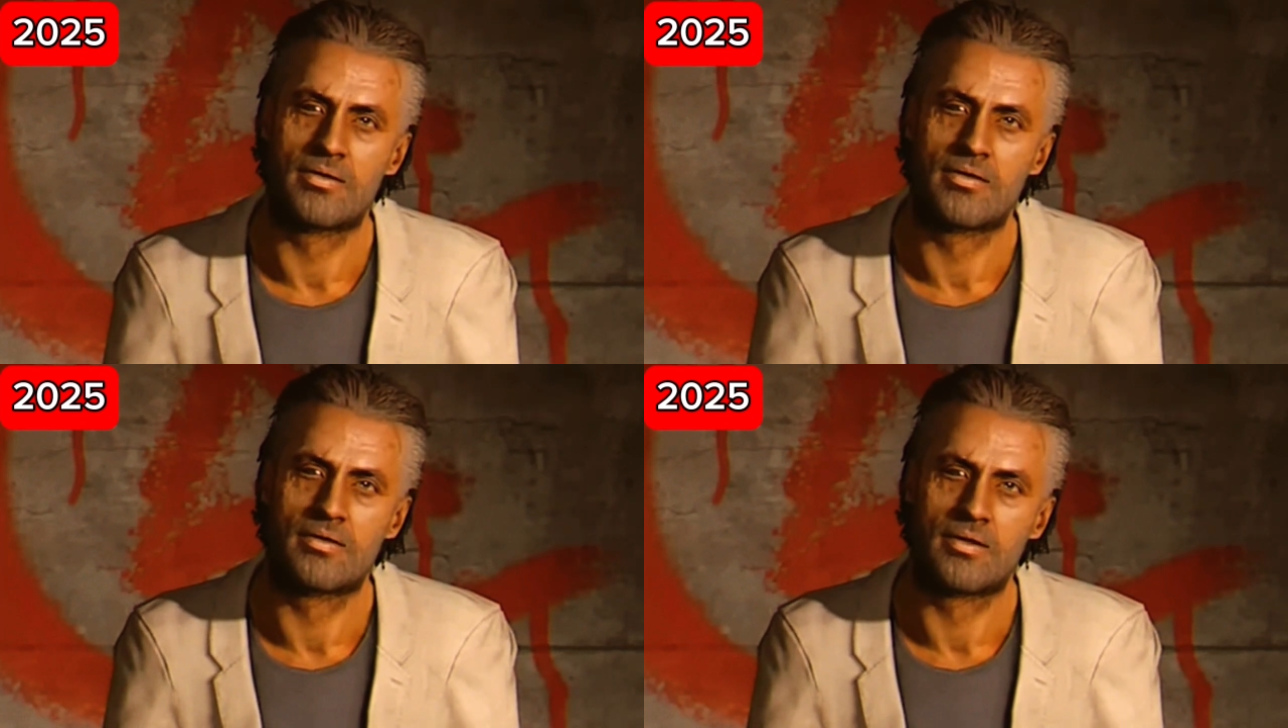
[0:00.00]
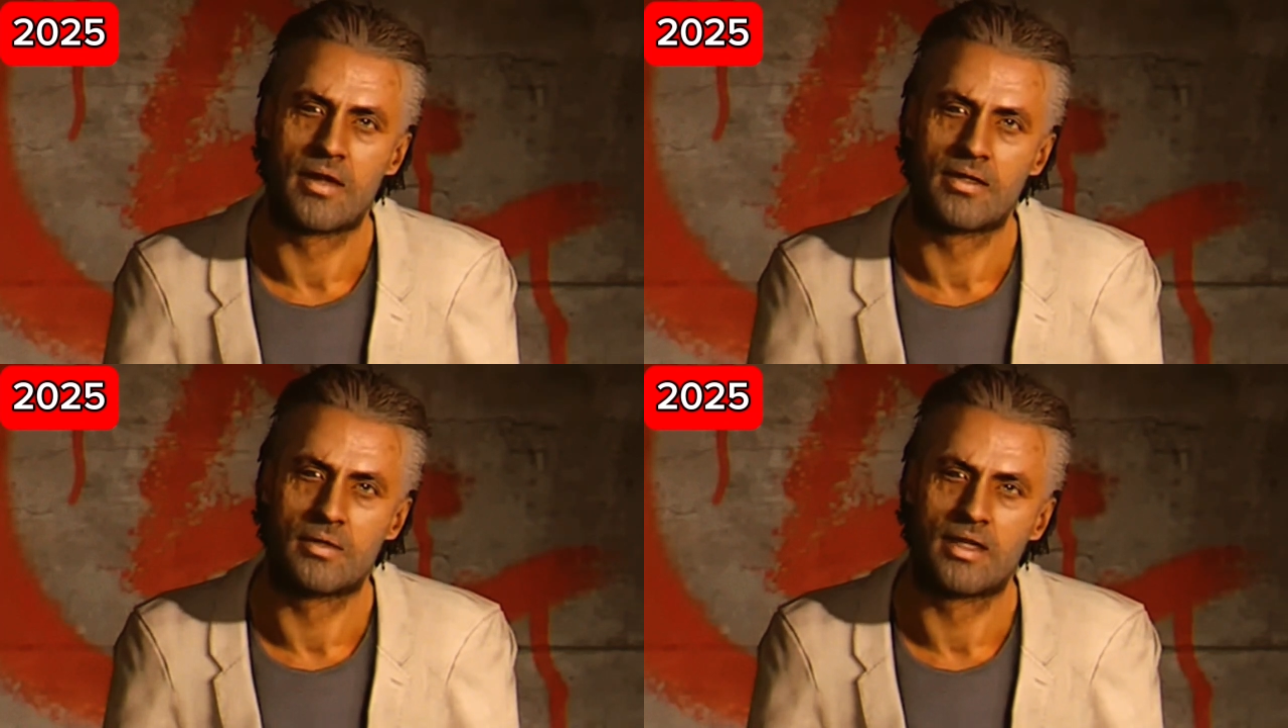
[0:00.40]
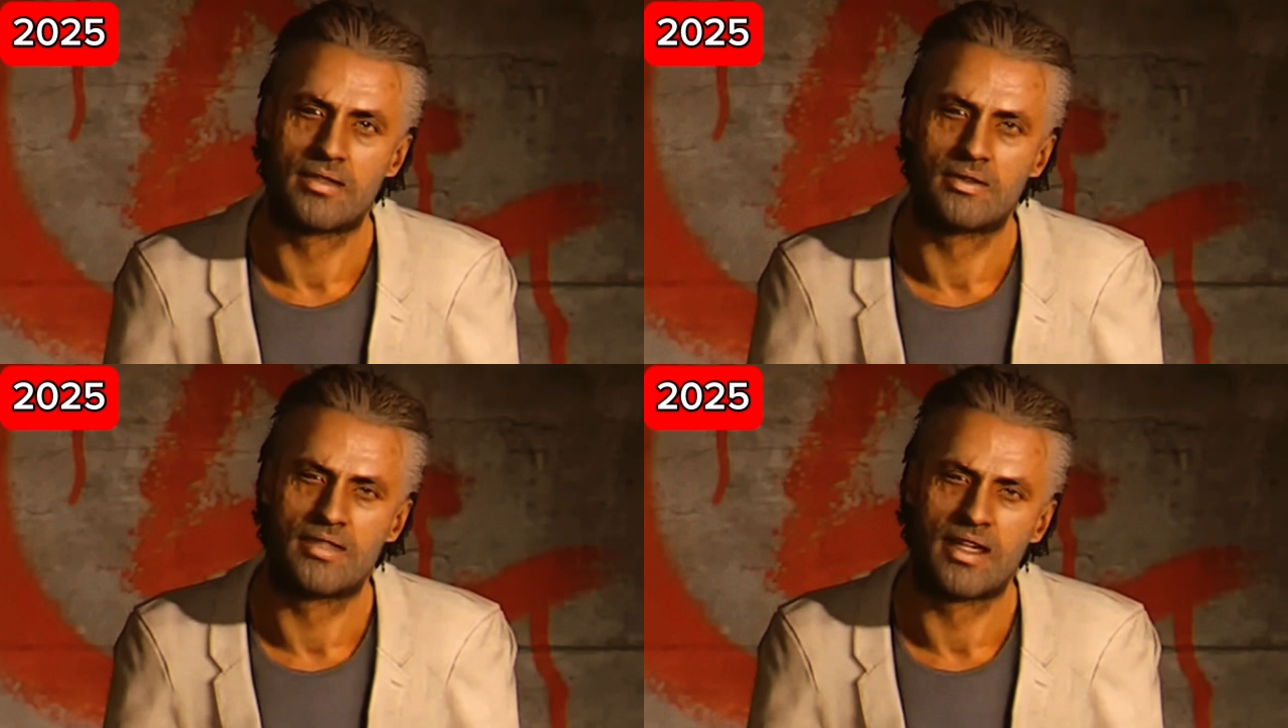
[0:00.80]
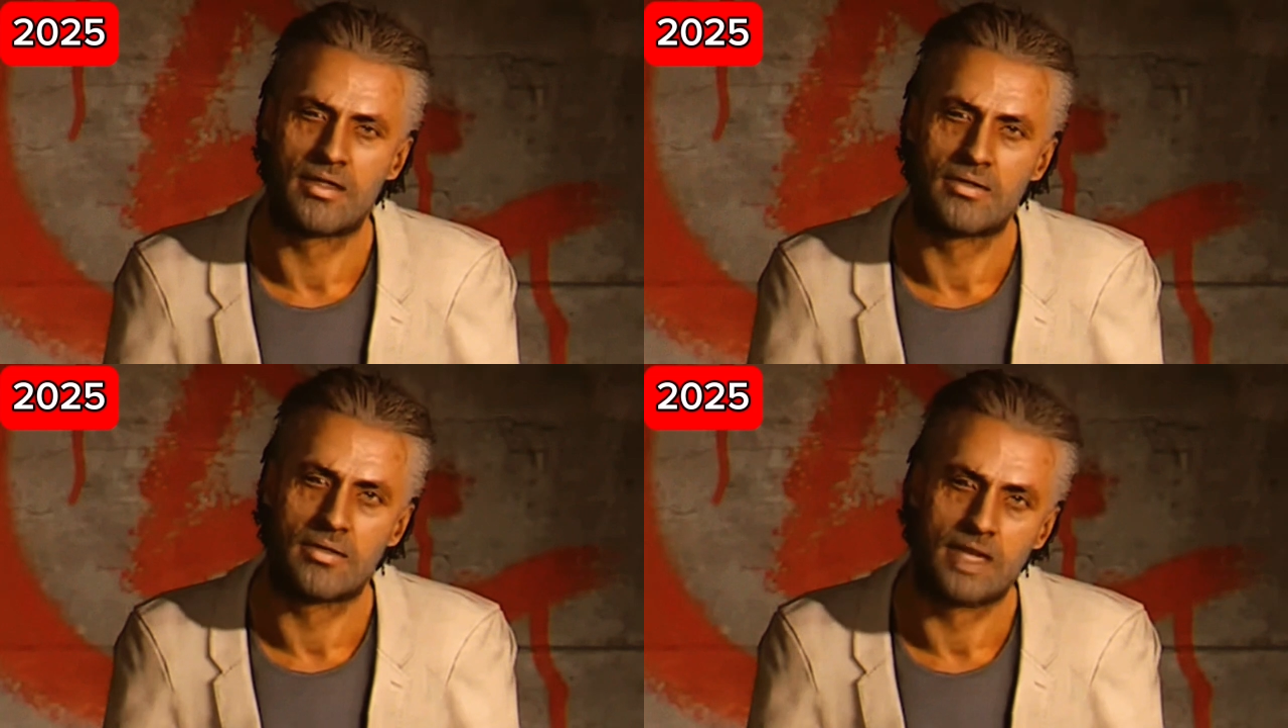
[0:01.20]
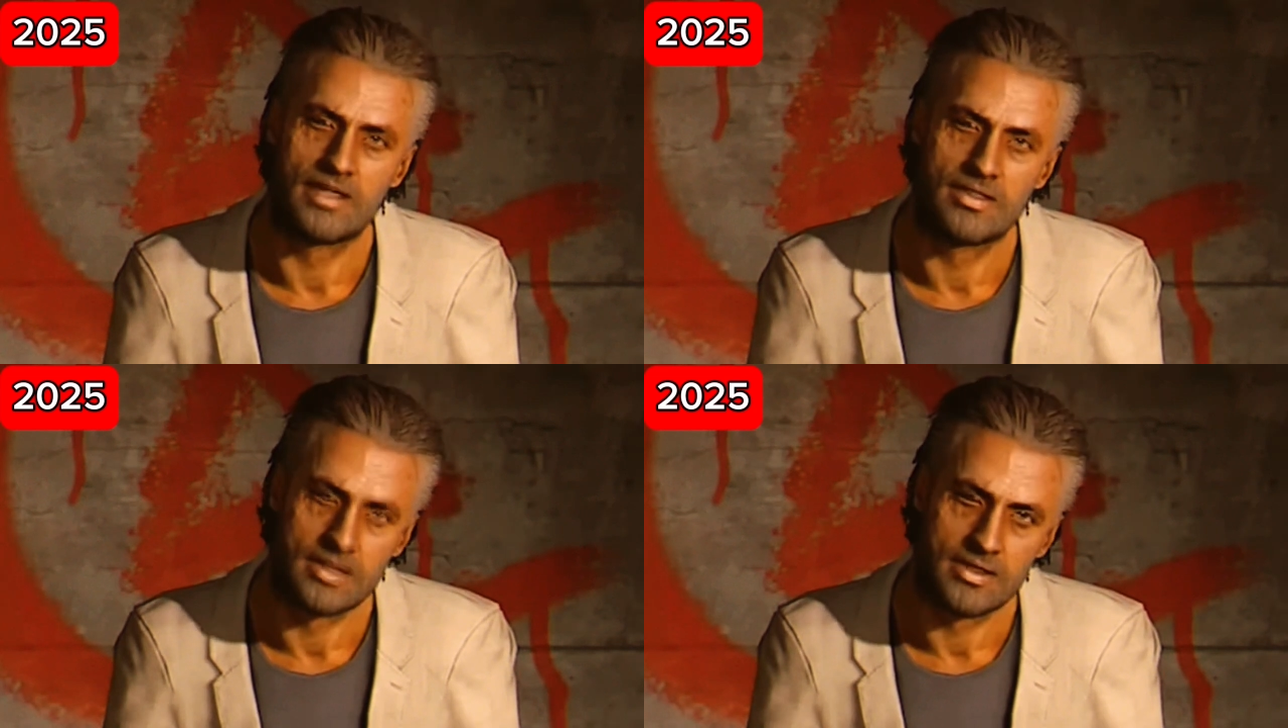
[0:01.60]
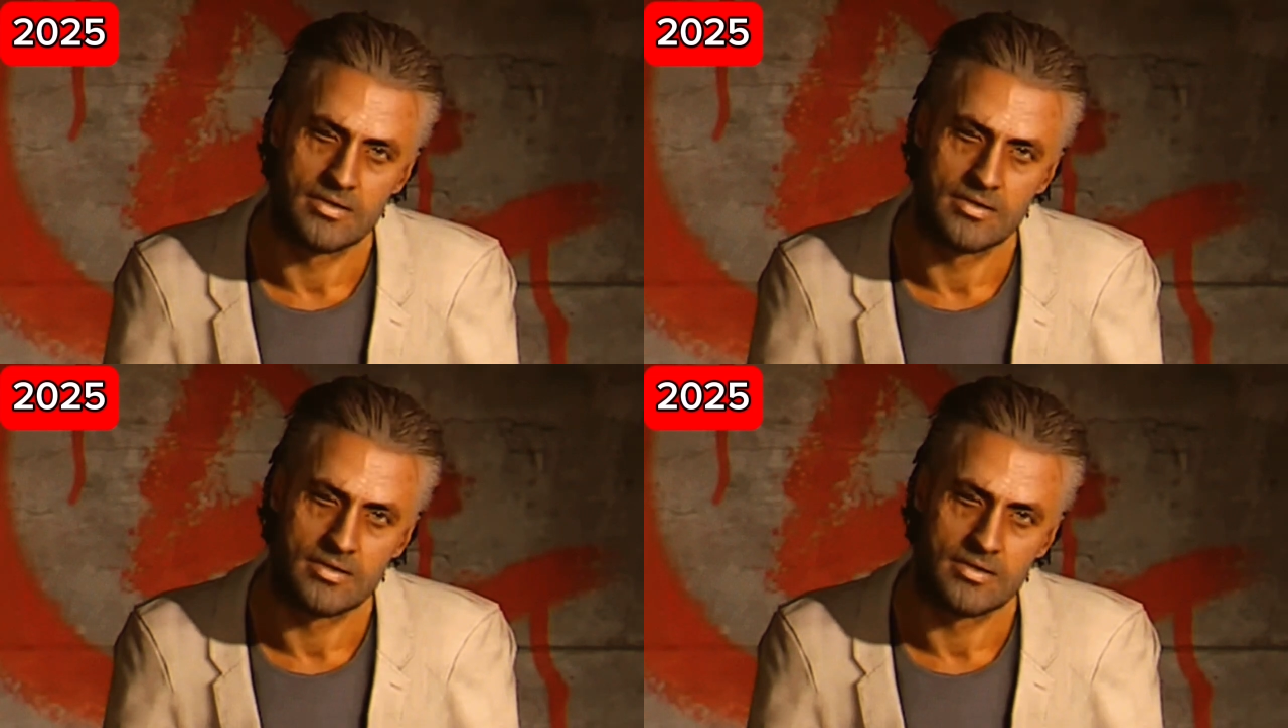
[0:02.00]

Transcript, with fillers: They thought I wanted to kill the president.